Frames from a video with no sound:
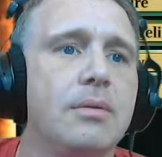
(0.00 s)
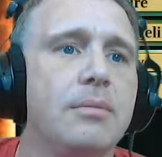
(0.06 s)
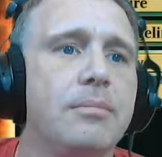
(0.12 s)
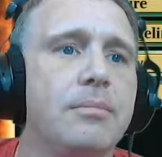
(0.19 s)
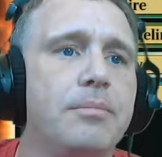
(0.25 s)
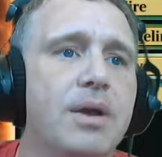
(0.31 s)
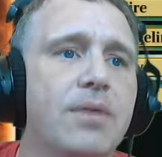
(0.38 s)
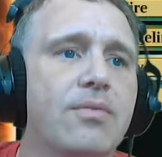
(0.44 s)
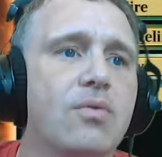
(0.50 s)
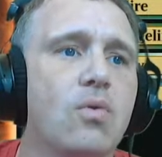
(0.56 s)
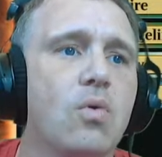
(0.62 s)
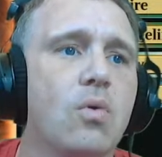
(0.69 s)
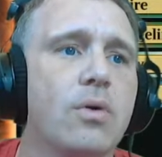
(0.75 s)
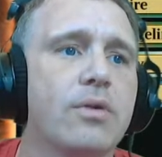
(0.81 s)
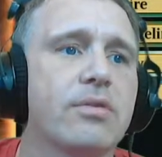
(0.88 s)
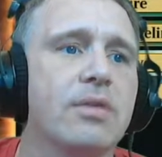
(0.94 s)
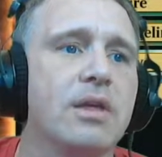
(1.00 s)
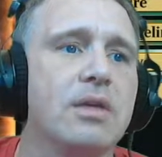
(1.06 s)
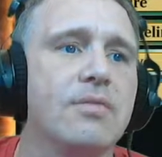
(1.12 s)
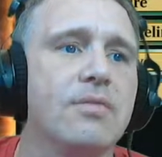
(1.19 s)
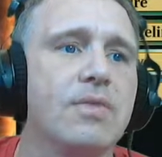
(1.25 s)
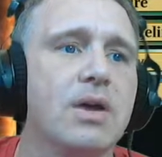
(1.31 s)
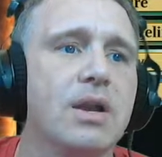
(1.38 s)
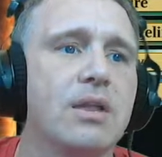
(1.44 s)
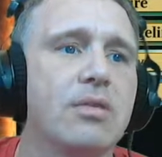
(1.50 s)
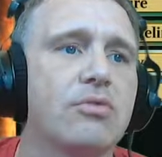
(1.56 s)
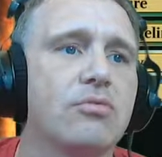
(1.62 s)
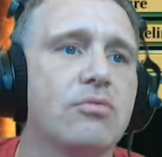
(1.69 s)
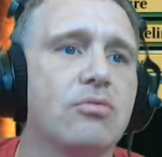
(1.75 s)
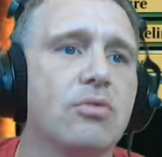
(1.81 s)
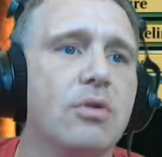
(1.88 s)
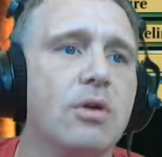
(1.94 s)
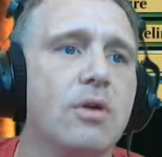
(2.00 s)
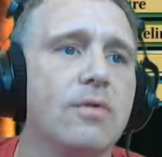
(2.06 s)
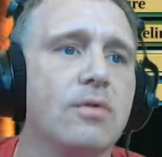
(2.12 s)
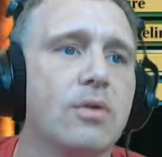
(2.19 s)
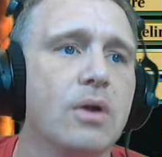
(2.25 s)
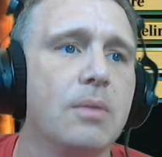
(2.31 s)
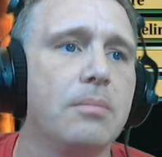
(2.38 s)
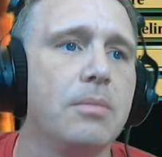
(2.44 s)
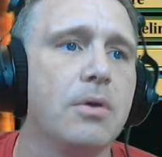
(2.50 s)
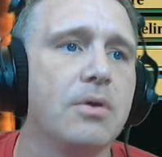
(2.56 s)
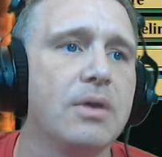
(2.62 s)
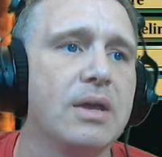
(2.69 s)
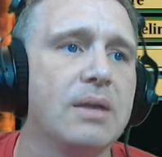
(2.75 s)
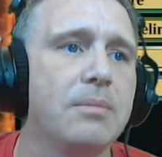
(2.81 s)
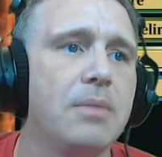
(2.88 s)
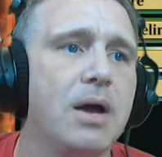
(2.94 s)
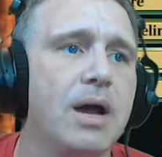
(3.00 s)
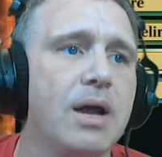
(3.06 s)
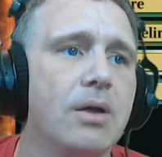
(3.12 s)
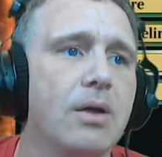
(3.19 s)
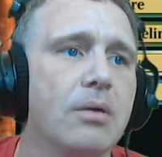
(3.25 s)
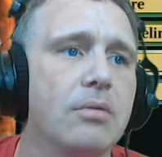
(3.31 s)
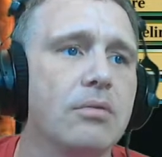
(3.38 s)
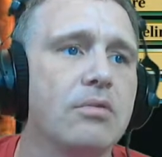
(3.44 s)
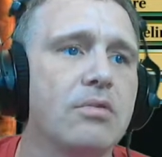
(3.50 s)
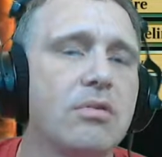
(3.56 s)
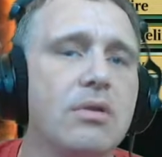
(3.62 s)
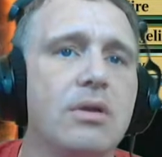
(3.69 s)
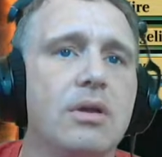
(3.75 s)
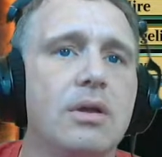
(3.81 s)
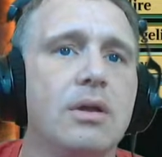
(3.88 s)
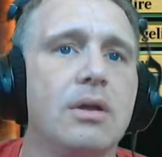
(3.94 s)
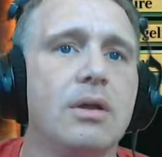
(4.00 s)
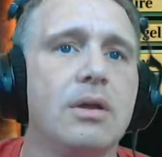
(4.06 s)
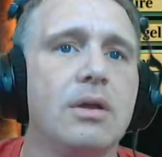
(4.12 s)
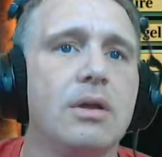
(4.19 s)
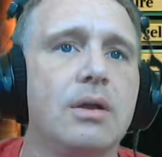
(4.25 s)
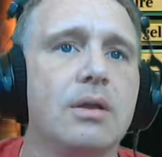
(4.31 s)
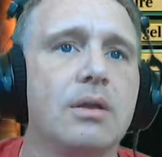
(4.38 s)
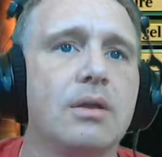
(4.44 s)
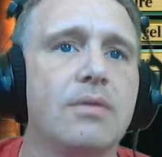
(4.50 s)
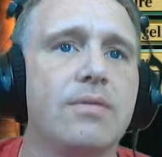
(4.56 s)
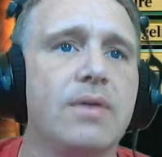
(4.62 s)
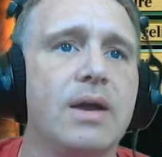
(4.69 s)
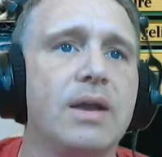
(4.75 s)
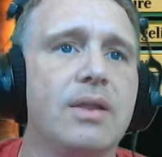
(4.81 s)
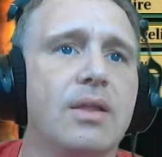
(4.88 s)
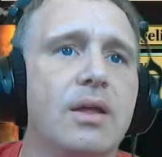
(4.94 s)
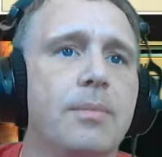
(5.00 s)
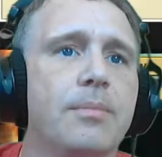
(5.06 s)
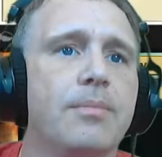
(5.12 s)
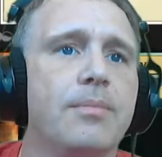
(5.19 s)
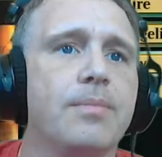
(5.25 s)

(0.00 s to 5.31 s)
But, of course, like, you've got to scroll over 1,000,000 miles to find them.